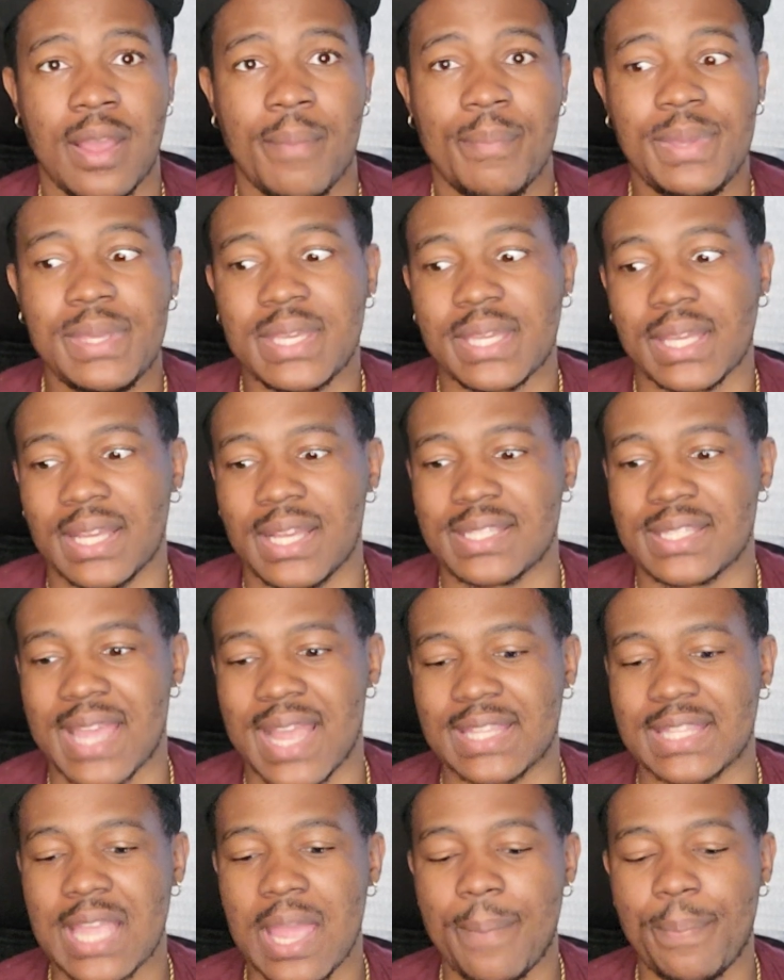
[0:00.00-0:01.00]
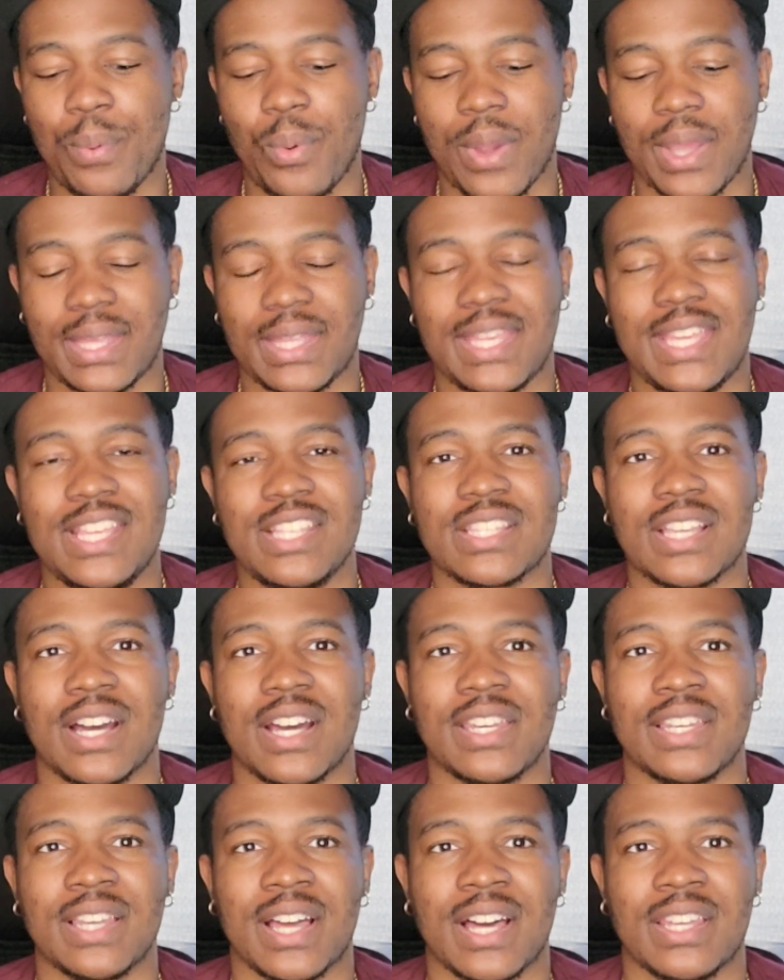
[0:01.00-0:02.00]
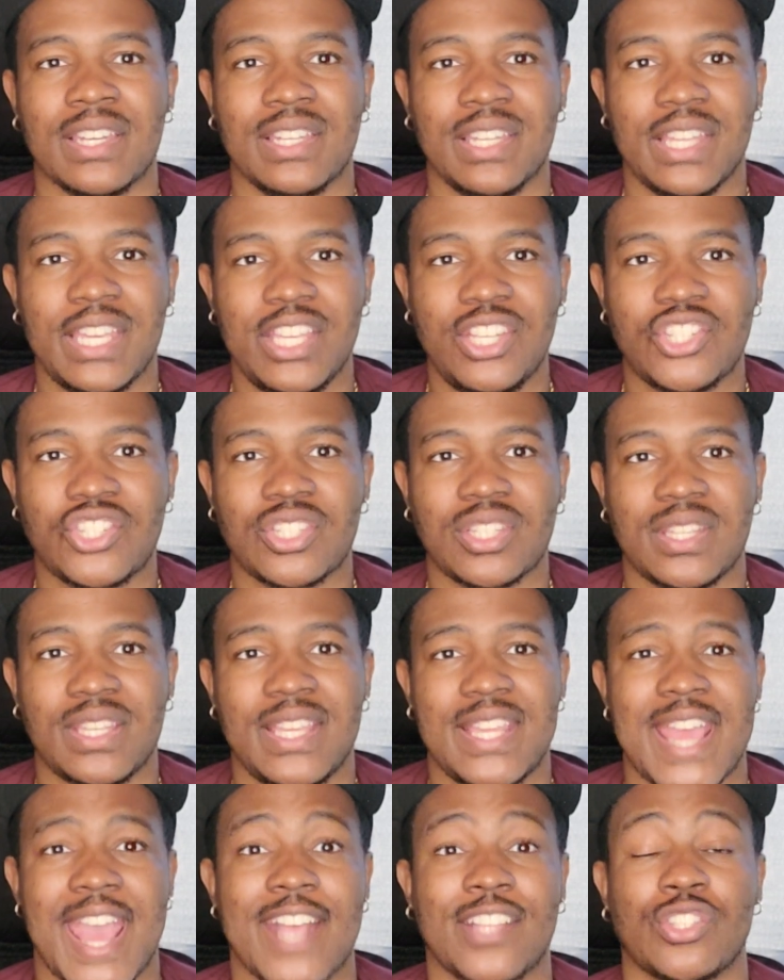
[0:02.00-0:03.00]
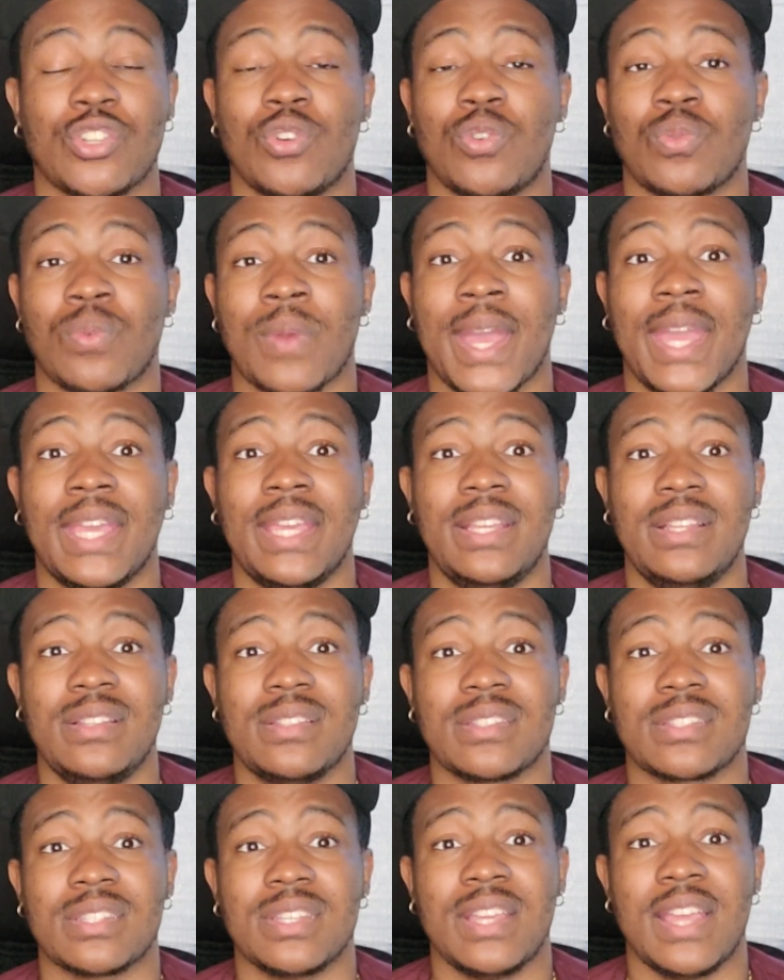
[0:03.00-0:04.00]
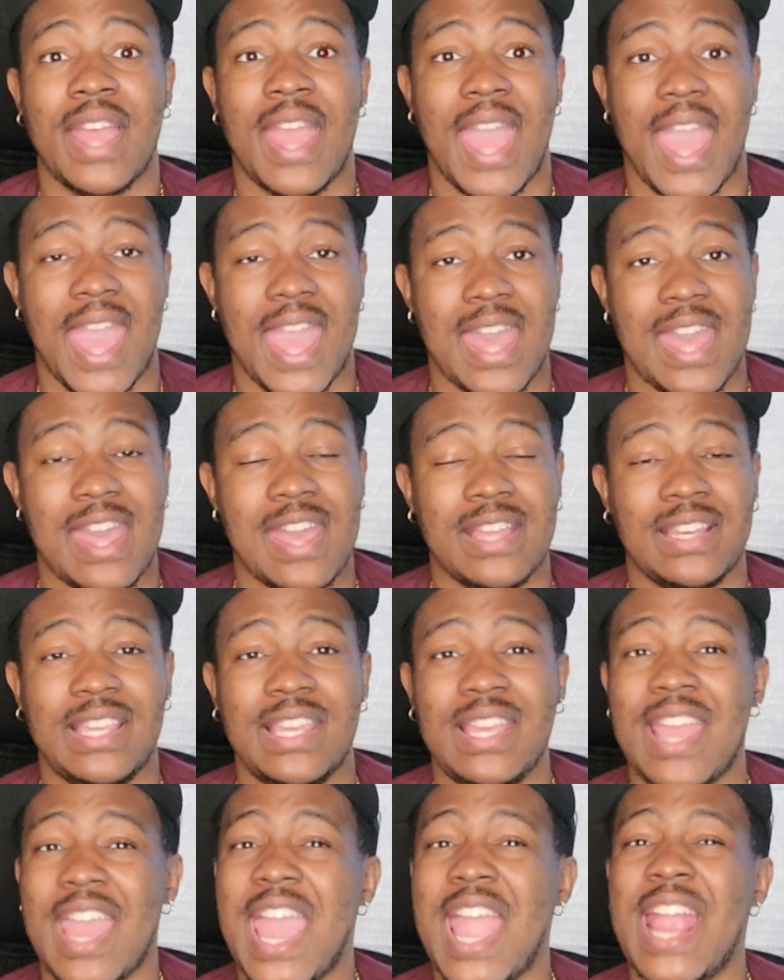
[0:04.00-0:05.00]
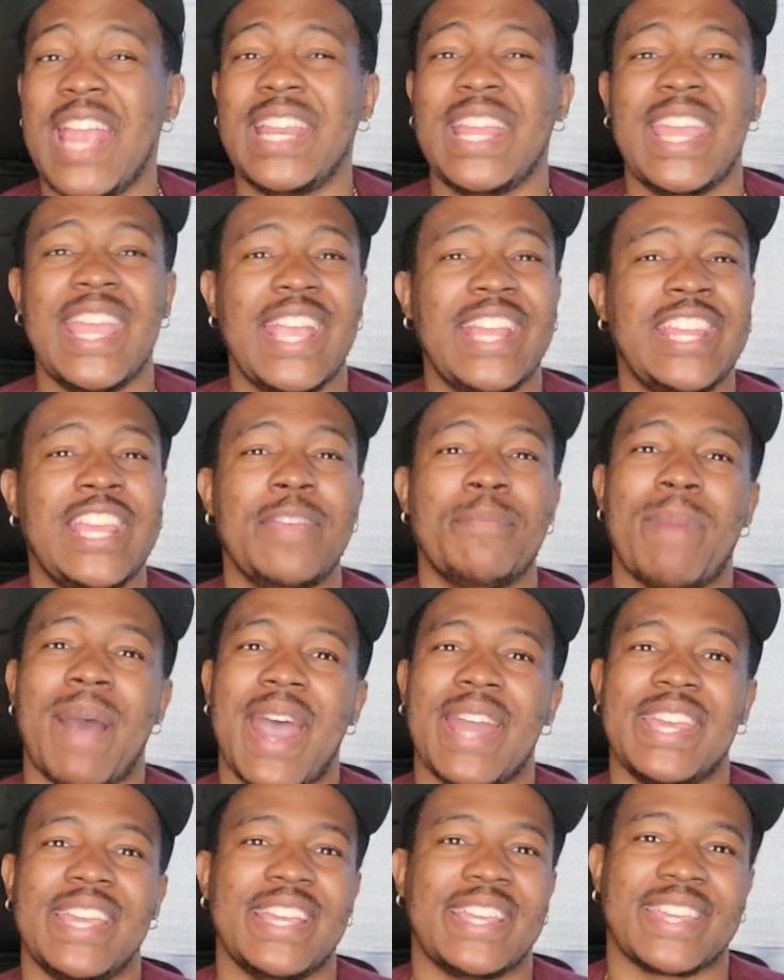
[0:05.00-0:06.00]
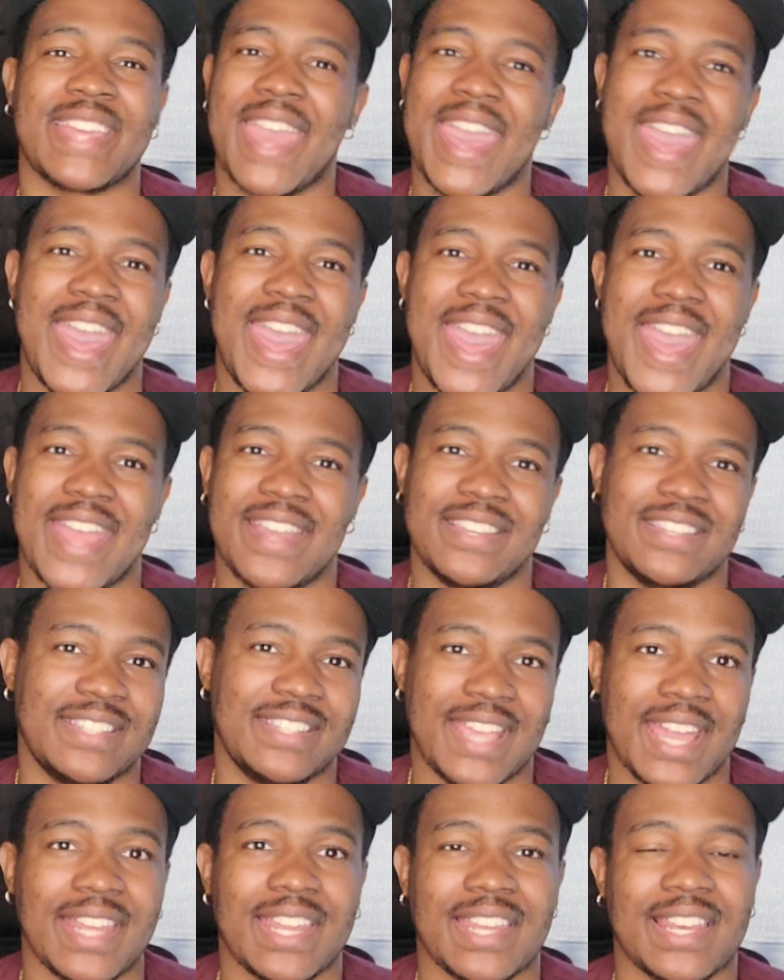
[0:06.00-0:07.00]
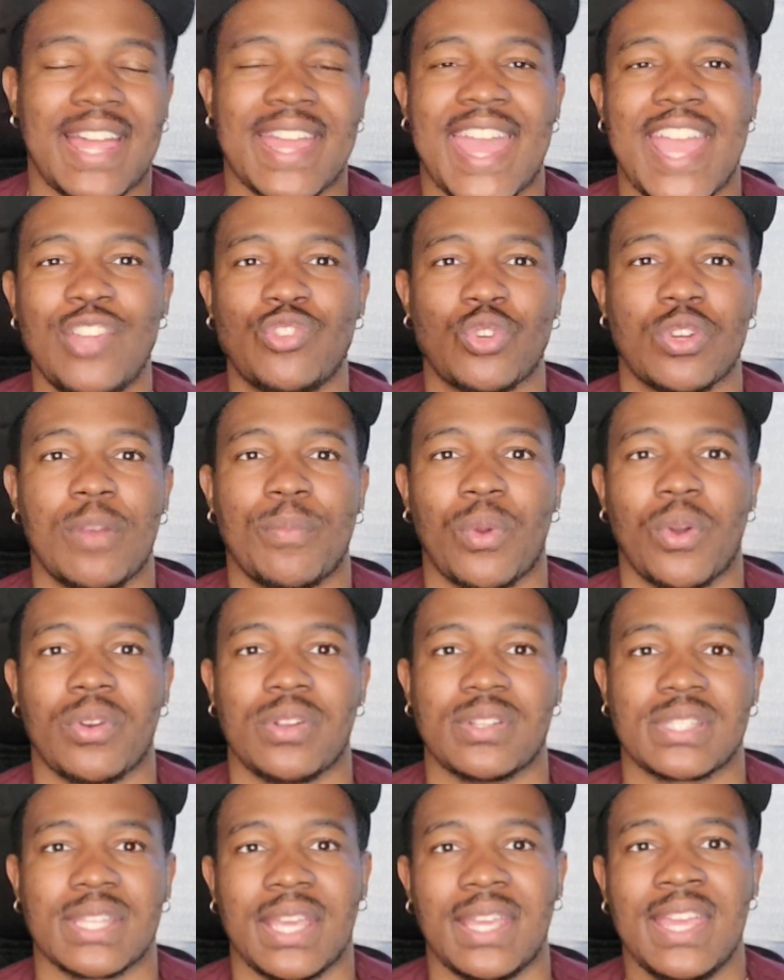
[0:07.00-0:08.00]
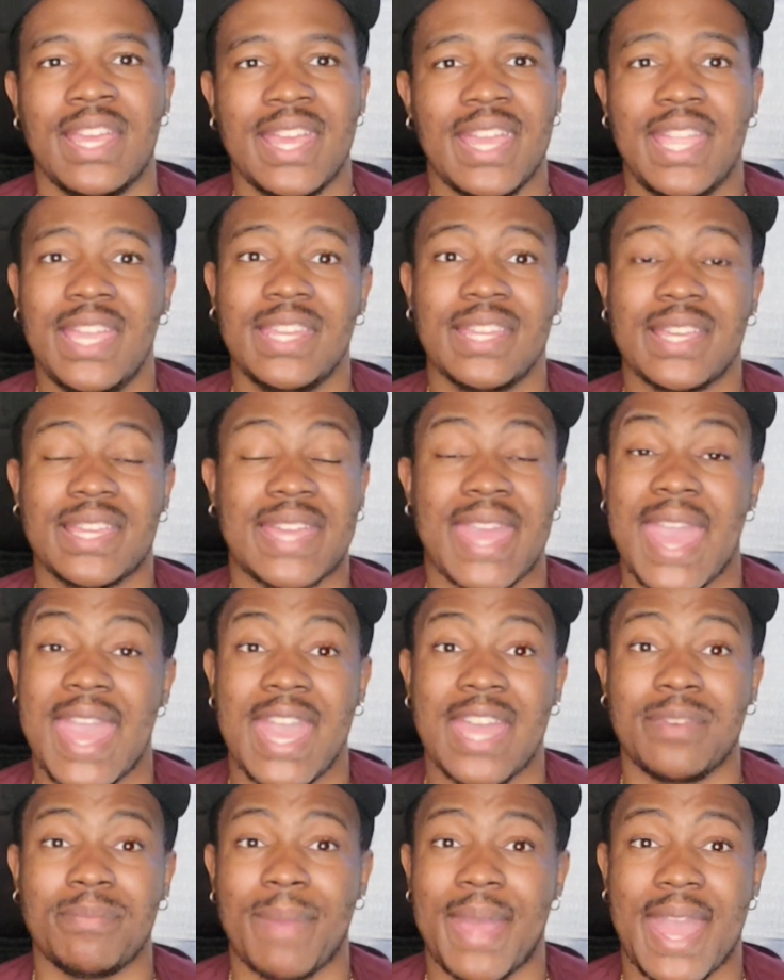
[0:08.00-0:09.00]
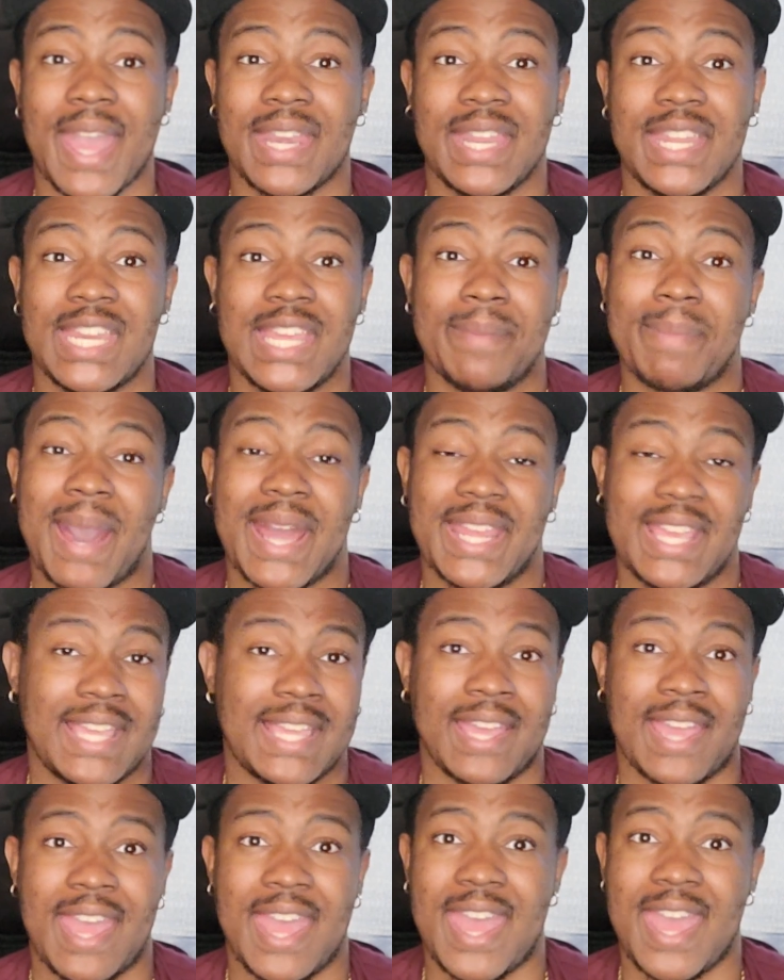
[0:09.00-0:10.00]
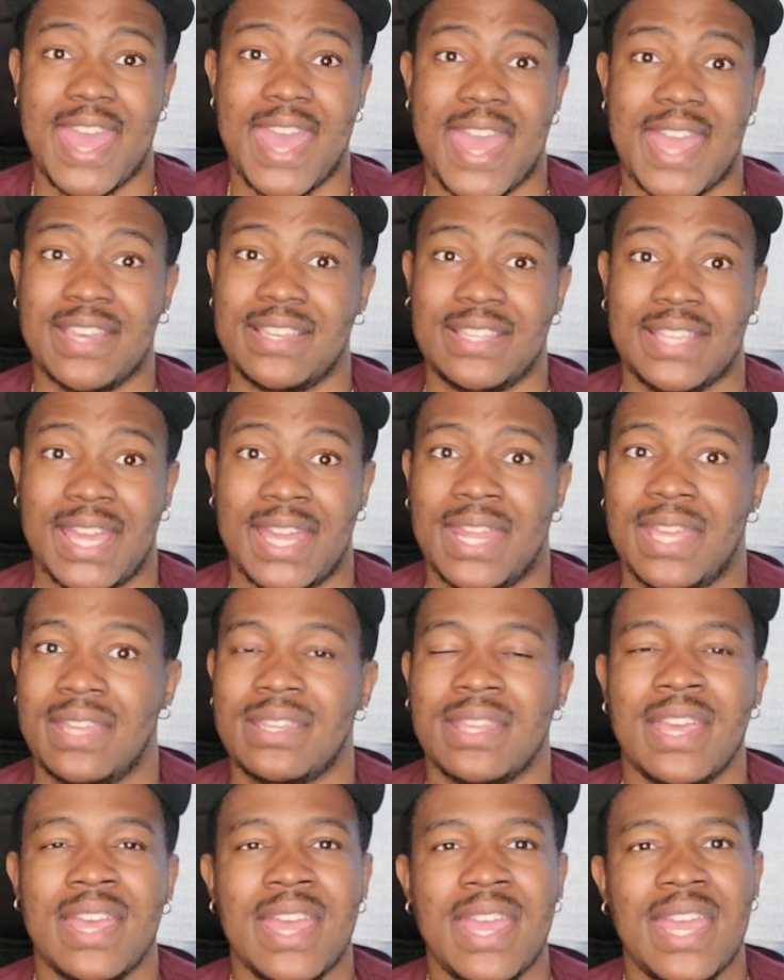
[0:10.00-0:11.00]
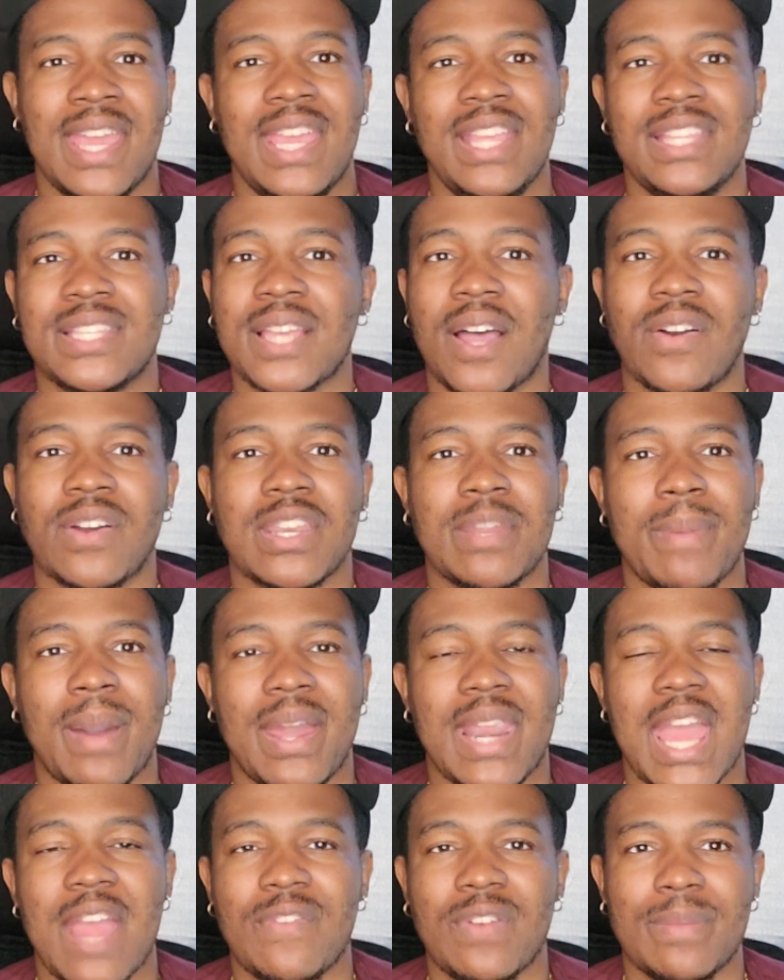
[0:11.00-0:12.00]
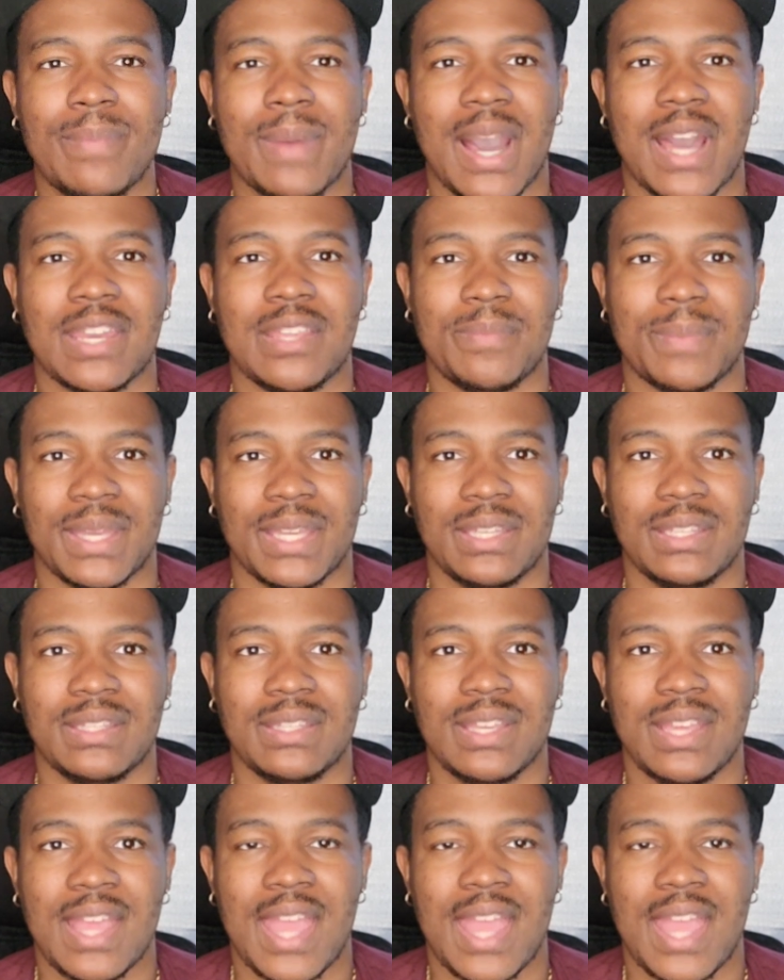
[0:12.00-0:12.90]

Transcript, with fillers: Because at that point, he's un unleashed. He has no reins. And he ain't anybody can get it. Like Adrien Broner say, he the can man. Anybody can get it. He talking about everybody, man.